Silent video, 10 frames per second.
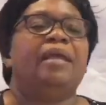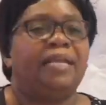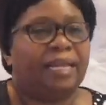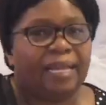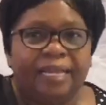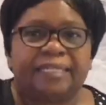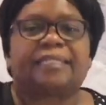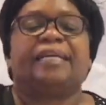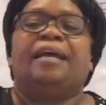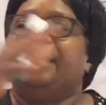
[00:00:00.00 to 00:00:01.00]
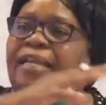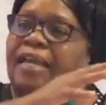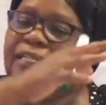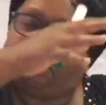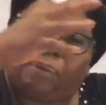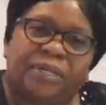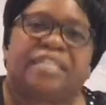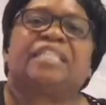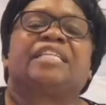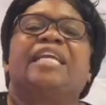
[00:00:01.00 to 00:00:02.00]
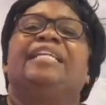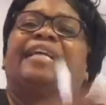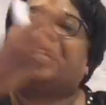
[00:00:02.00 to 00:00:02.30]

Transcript: He has put it in